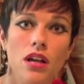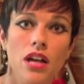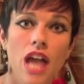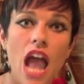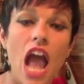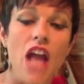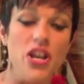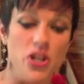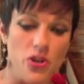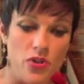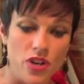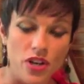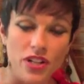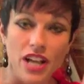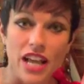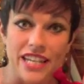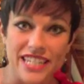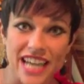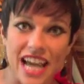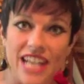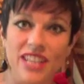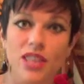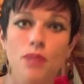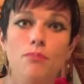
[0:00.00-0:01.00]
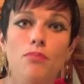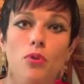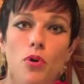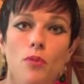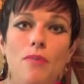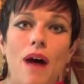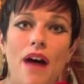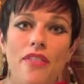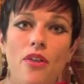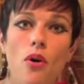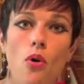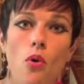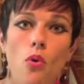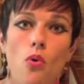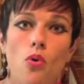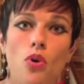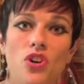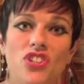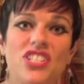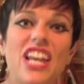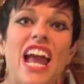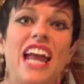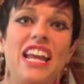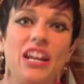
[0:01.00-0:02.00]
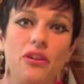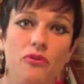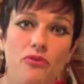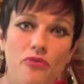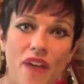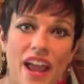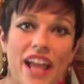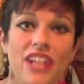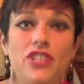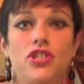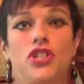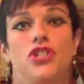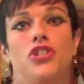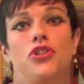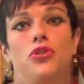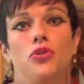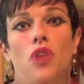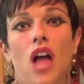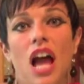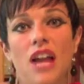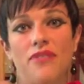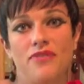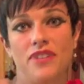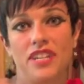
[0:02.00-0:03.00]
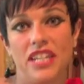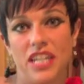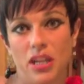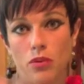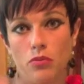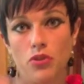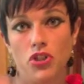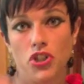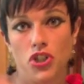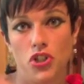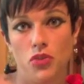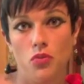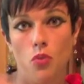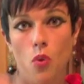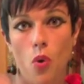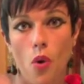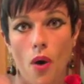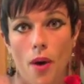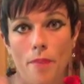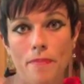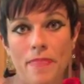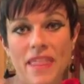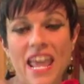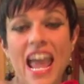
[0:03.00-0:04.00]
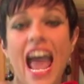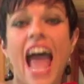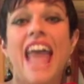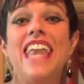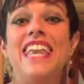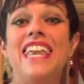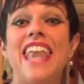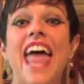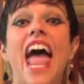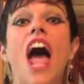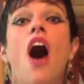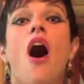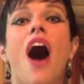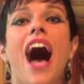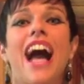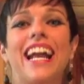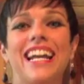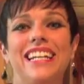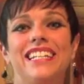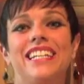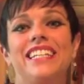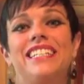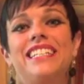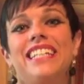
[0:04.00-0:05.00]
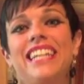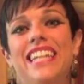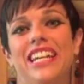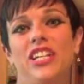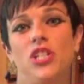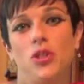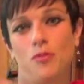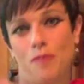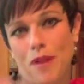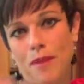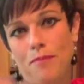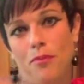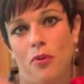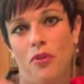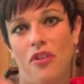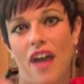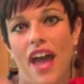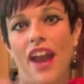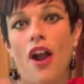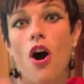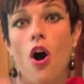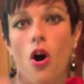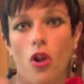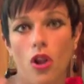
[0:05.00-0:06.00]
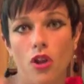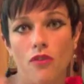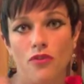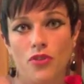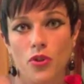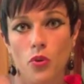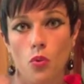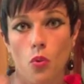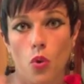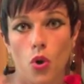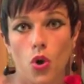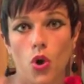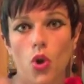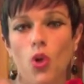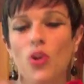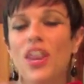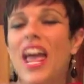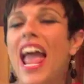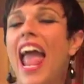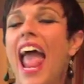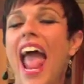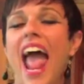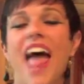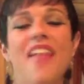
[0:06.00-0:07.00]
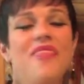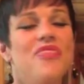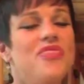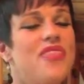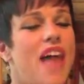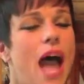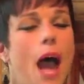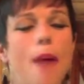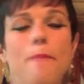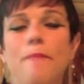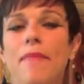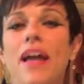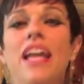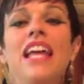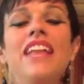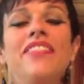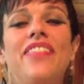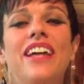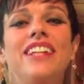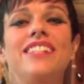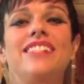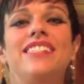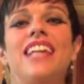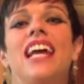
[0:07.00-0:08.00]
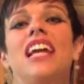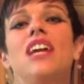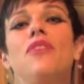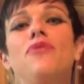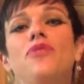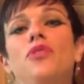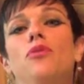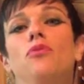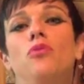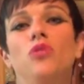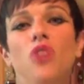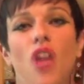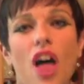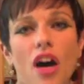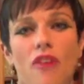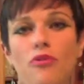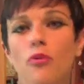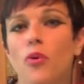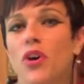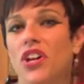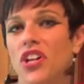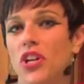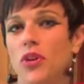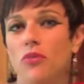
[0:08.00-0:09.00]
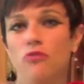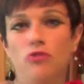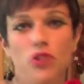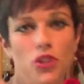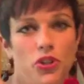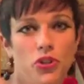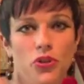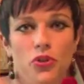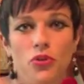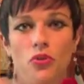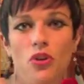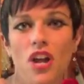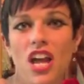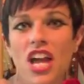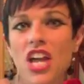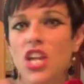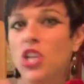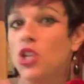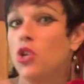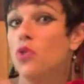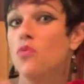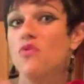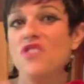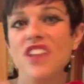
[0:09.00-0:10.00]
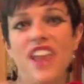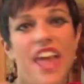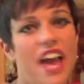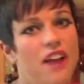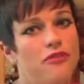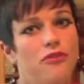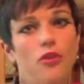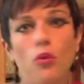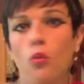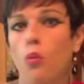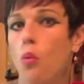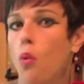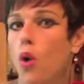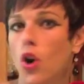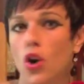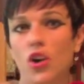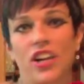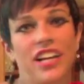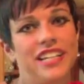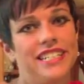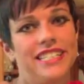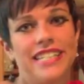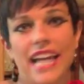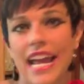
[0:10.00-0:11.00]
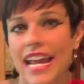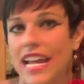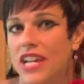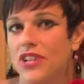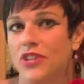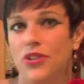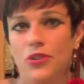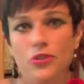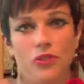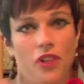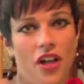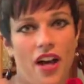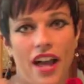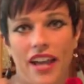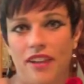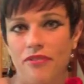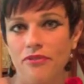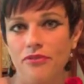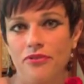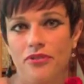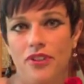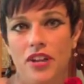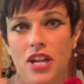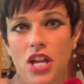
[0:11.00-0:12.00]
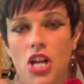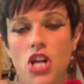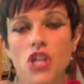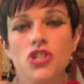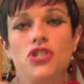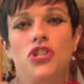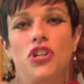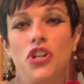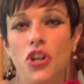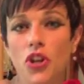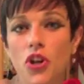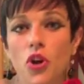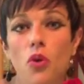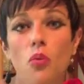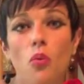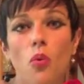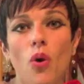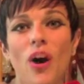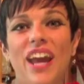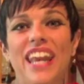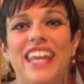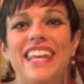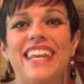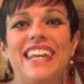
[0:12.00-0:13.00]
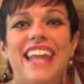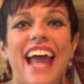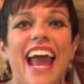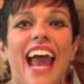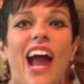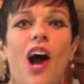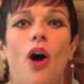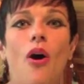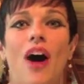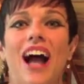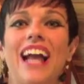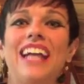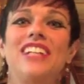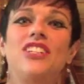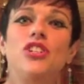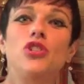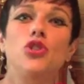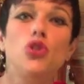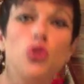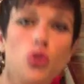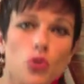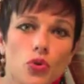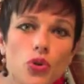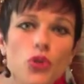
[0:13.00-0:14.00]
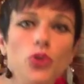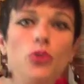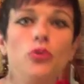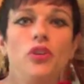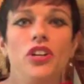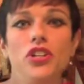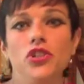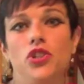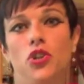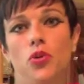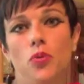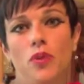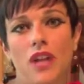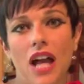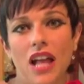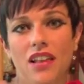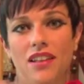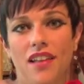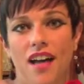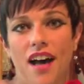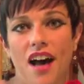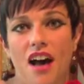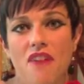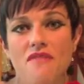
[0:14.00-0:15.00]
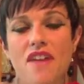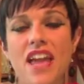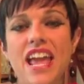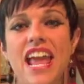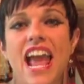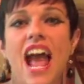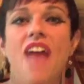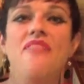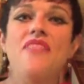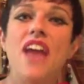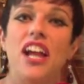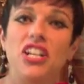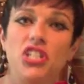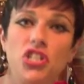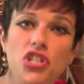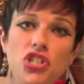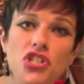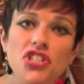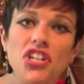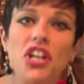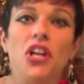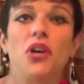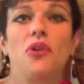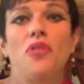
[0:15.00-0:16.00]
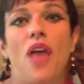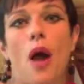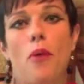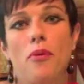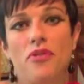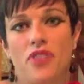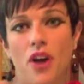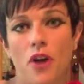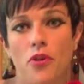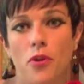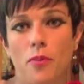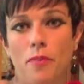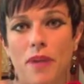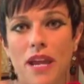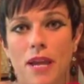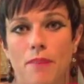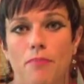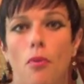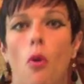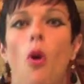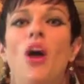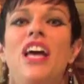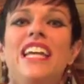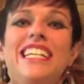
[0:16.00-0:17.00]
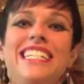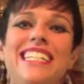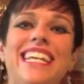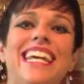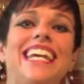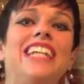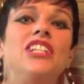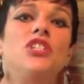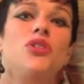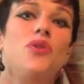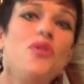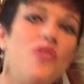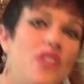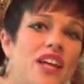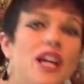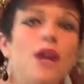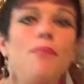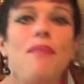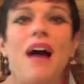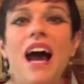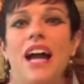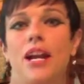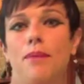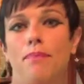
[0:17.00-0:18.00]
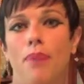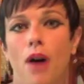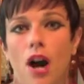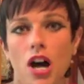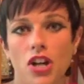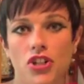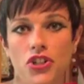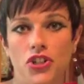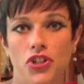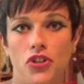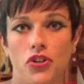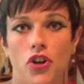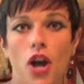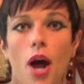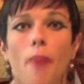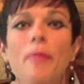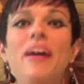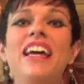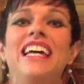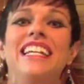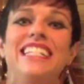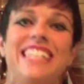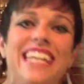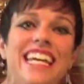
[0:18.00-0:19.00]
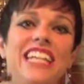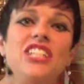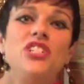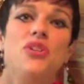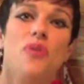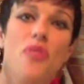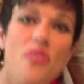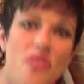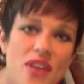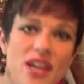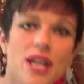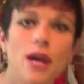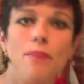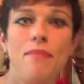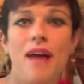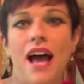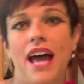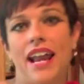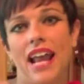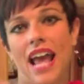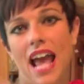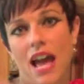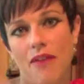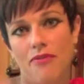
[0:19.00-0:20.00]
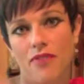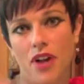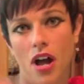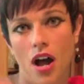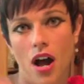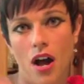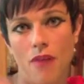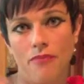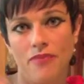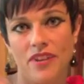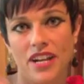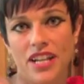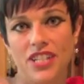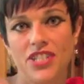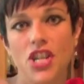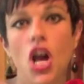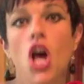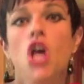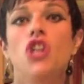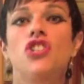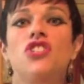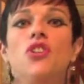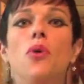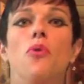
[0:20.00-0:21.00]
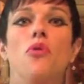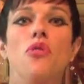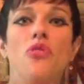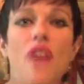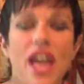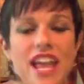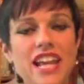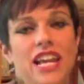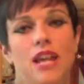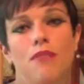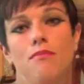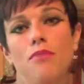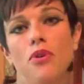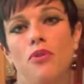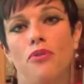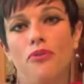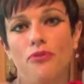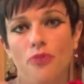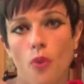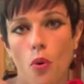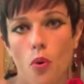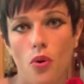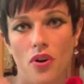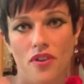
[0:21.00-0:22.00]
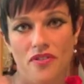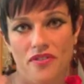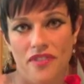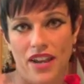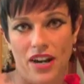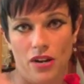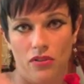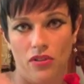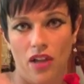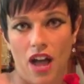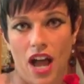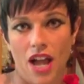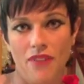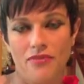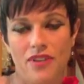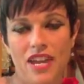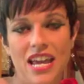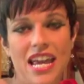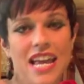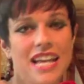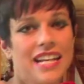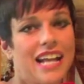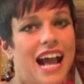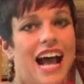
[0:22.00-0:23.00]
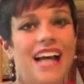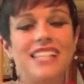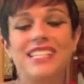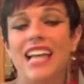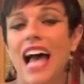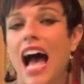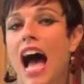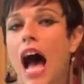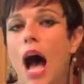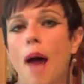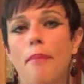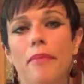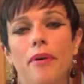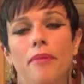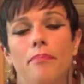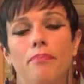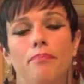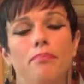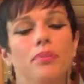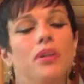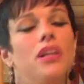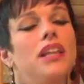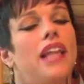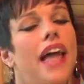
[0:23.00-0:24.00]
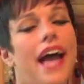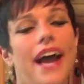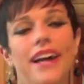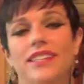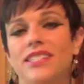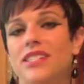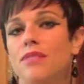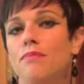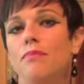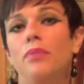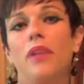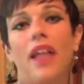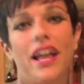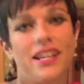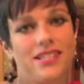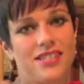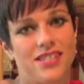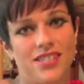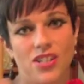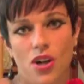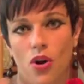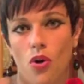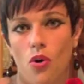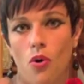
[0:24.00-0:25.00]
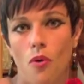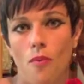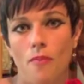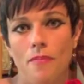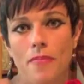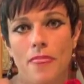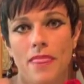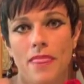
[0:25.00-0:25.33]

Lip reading: and you need to take the bull by the horns and advance in your life and get what you want. And now I get to teach people that all over the world. And that they say if you love what you do, you never work a day in your life. So you know what? Now I get to truly do what I love, and that's share that with other people. Teach them how to posture up. Teach them how to have confidence so they can move forward in their life. Guys, I'm a blessed, blessed soul.